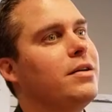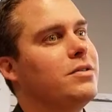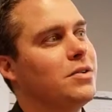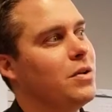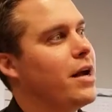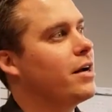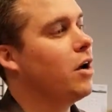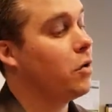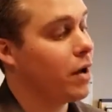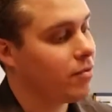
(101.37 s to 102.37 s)
So like,
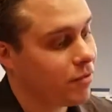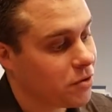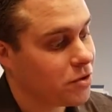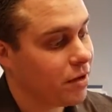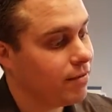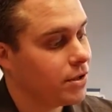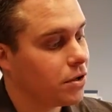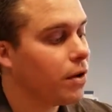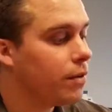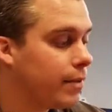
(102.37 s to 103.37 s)
okay, first
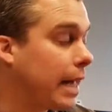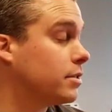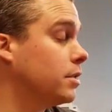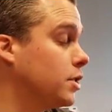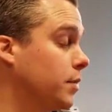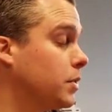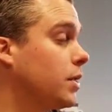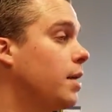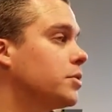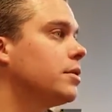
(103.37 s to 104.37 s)
conventional, that's the cheapest
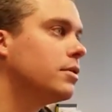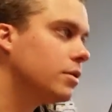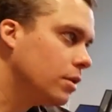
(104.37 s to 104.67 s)
option.